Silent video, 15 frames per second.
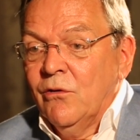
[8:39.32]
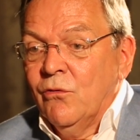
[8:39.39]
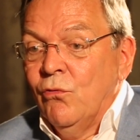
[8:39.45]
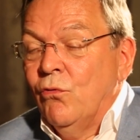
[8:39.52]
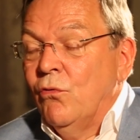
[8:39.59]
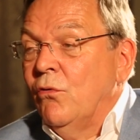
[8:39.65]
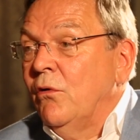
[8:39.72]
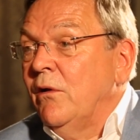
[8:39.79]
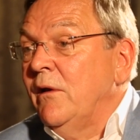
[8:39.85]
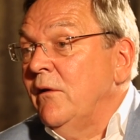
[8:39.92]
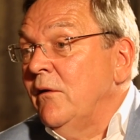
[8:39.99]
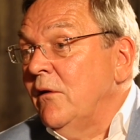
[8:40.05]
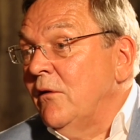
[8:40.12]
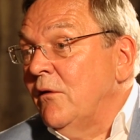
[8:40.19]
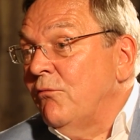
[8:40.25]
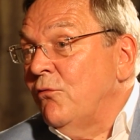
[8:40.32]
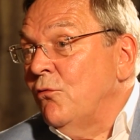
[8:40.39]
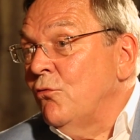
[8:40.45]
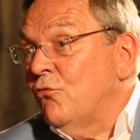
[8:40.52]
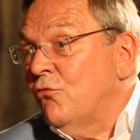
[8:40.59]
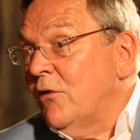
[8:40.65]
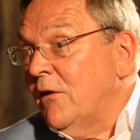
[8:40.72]
go in the
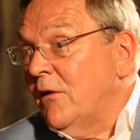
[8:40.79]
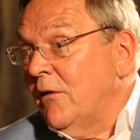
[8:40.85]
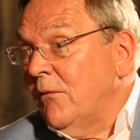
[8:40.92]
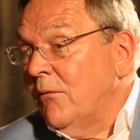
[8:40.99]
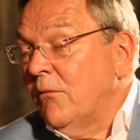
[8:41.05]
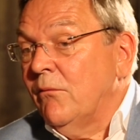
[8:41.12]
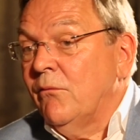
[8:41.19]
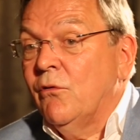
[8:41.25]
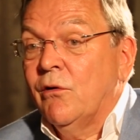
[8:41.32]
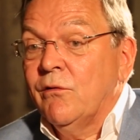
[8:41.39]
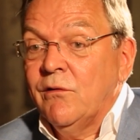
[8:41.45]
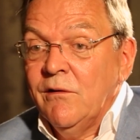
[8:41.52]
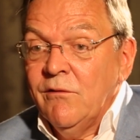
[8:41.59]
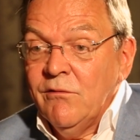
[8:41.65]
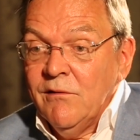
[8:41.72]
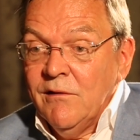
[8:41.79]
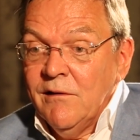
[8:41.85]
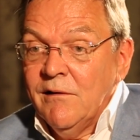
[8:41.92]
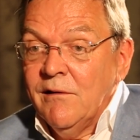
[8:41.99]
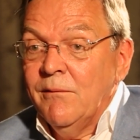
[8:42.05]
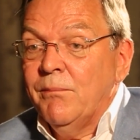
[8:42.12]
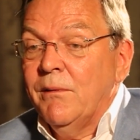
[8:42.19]
future, not this
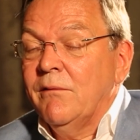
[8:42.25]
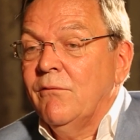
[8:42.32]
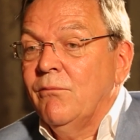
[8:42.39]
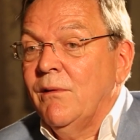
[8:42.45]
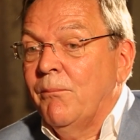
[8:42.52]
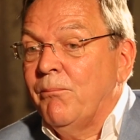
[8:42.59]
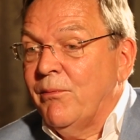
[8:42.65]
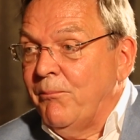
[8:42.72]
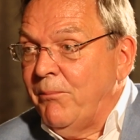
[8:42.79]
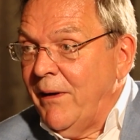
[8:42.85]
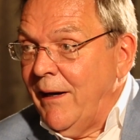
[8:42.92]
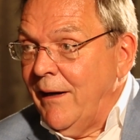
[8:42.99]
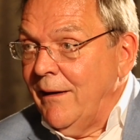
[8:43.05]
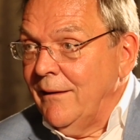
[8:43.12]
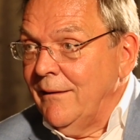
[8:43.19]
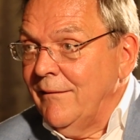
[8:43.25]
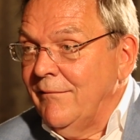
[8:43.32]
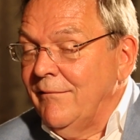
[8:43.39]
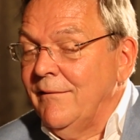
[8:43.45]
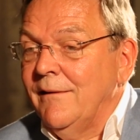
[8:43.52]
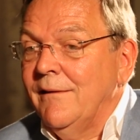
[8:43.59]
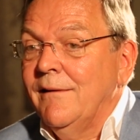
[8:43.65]
year, but we are preparing
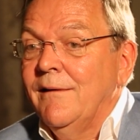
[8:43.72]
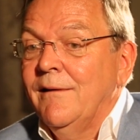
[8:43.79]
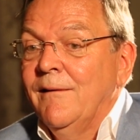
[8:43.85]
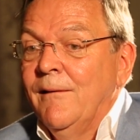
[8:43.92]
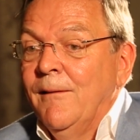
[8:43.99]
this year.